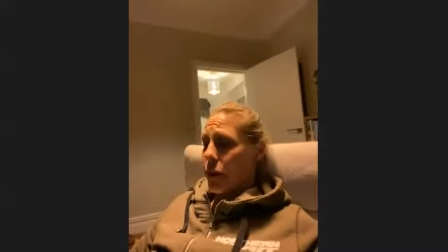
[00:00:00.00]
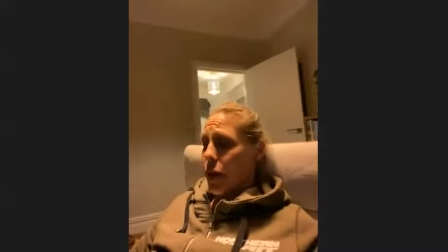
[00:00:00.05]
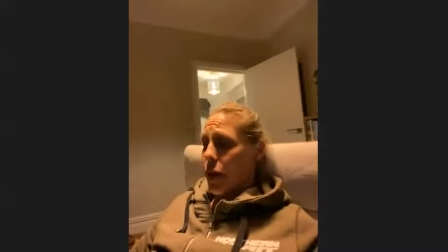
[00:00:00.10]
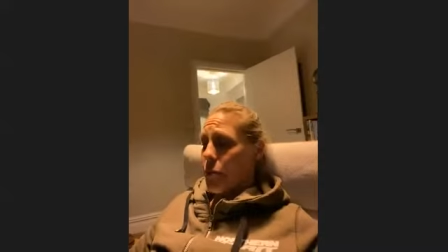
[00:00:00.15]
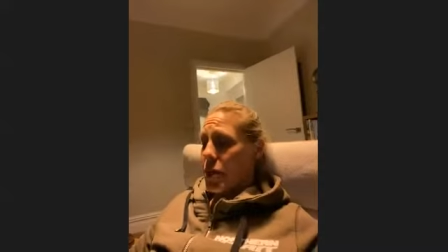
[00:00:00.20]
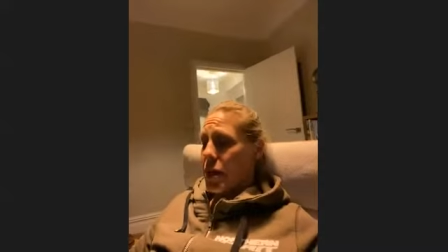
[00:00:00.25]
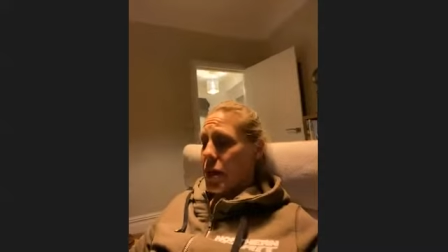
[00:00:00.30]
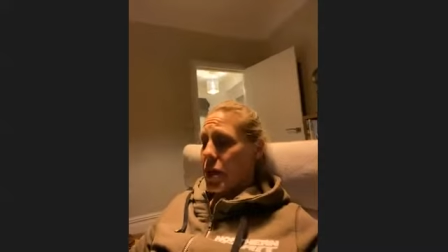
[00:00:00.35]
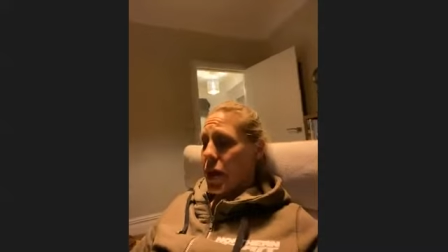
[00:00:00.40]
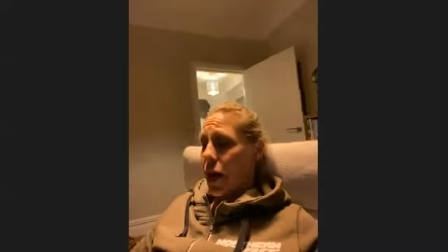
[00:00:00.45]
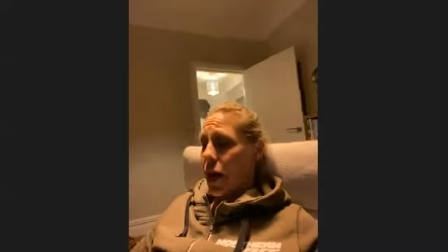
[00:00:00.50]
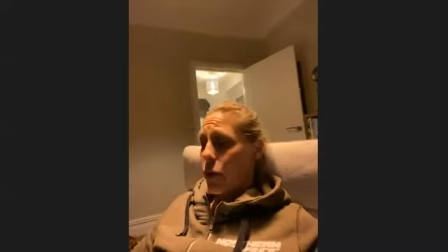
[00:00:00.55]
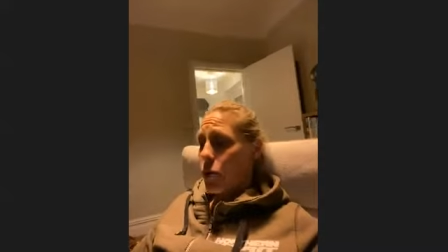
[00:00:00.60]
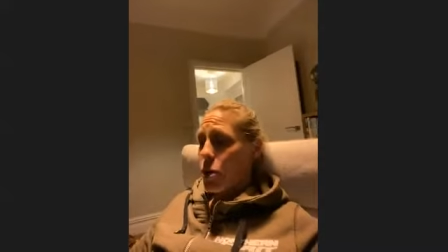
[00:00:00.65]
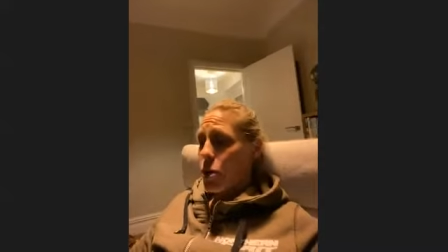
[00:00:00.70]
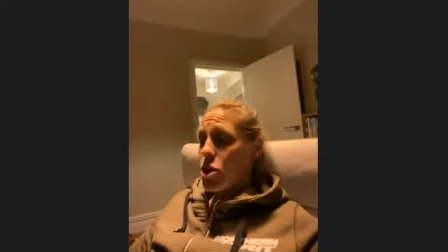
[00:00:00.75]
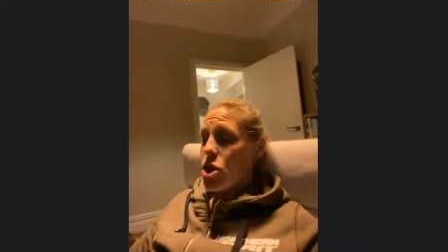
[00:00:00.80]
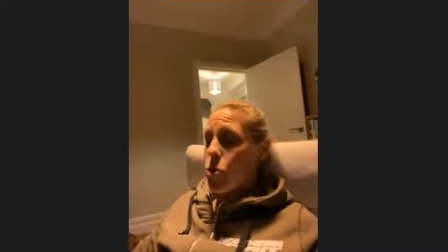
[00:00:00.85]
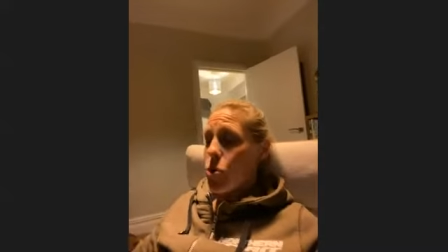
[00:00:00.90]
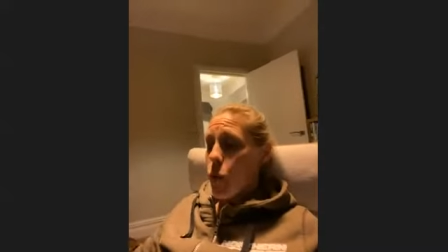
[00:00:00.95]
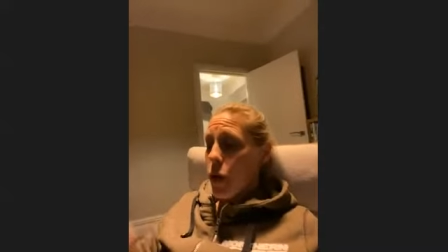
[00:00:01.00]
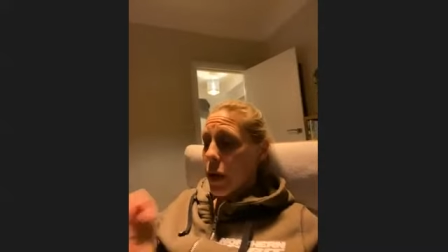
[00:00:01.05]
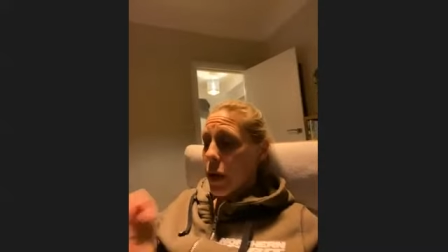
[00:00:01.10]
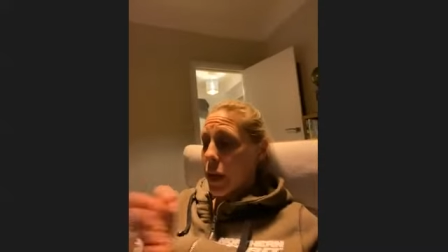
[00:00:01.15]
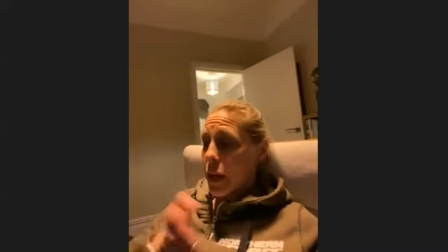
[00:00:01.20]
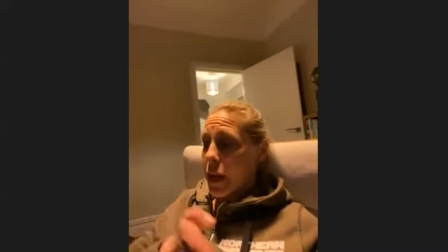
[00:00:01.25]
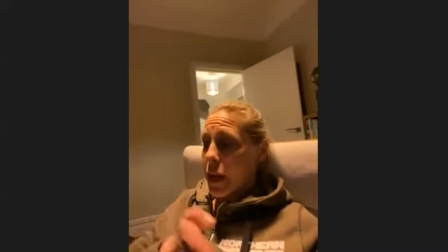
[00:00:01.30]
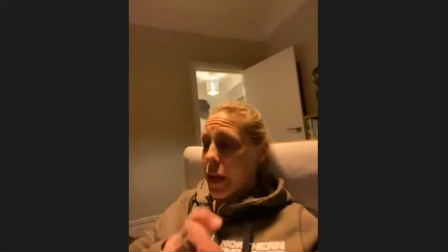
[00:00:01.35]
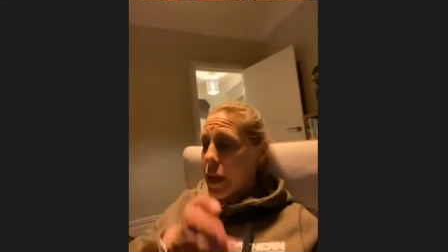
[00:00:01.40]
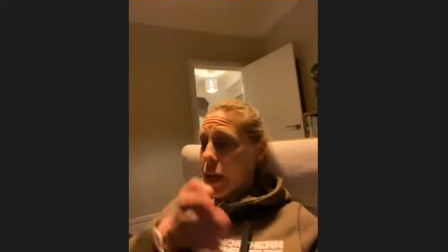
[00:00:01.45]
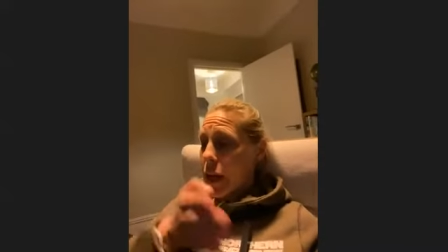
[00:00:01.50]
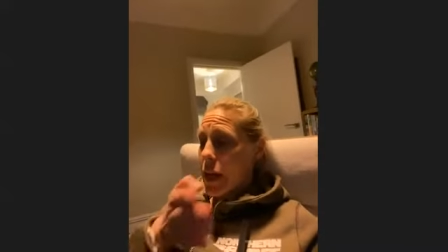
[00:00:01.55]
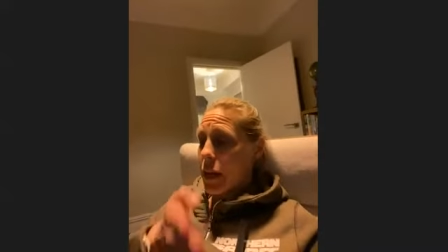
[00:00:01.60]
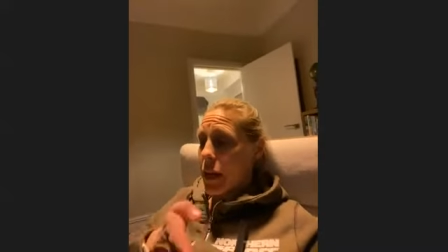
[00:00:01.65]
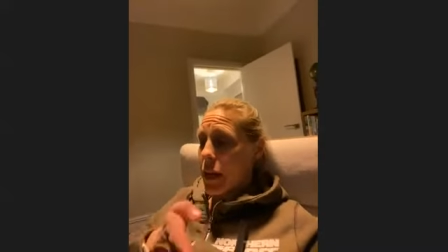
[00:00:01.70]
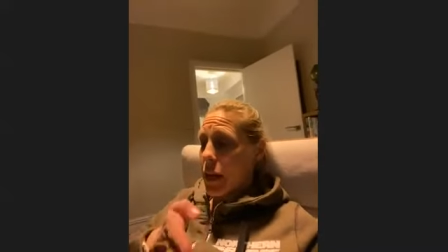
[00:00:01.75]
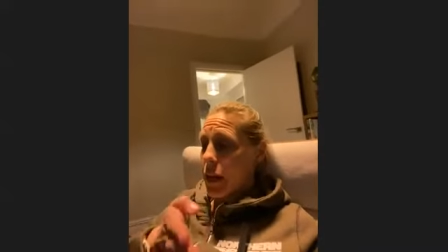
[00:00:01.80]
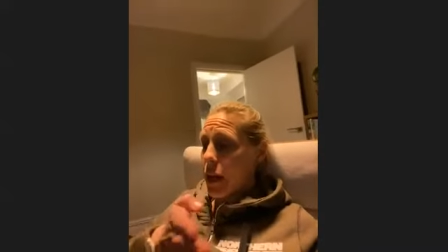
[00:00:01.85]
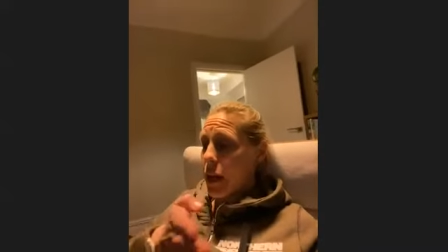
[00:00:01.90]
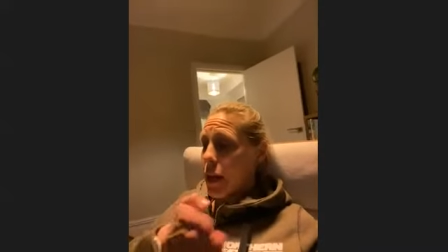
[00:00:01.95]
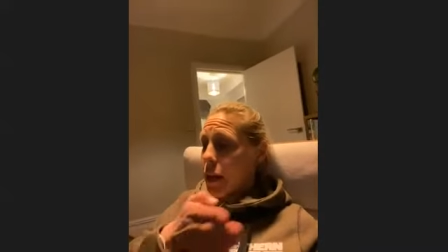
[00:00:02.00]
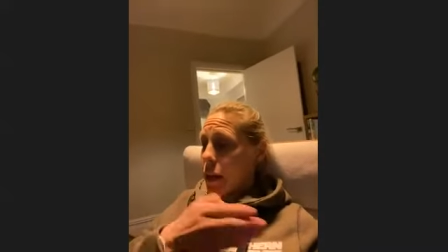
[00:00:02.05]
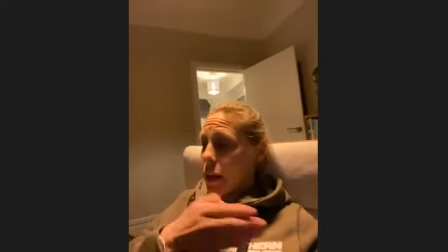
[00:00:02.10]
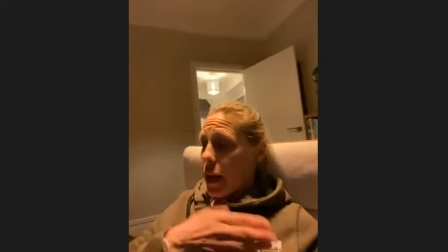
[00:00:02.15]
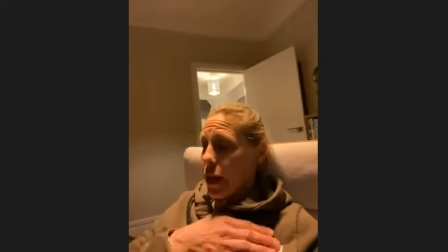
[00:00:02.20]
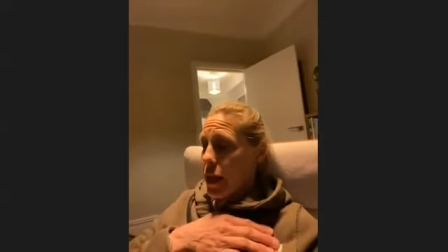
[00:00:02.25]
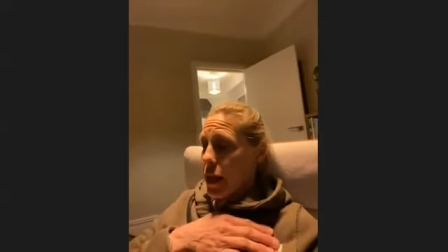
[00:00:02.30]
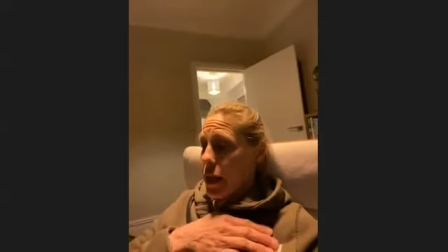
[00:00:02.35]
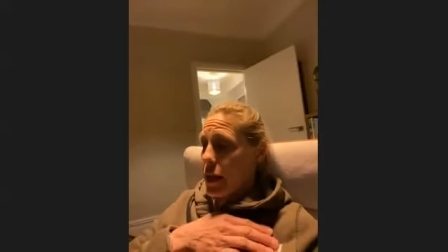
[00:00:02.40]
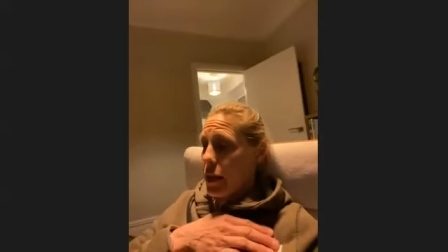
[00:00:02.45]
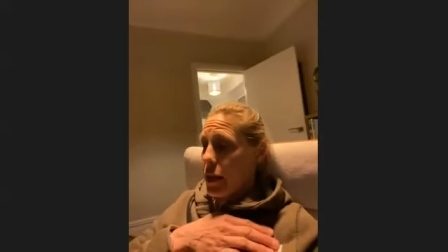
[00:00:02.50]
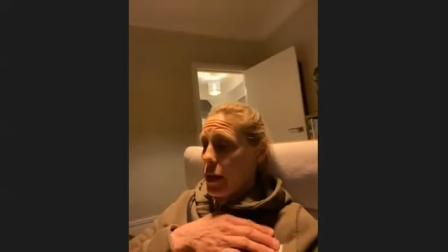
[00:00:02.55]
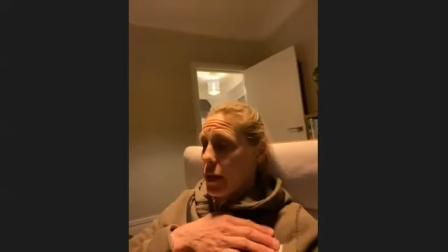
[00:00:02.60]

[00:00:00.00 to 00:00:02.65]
I mean, now we're talking in, in, in, like,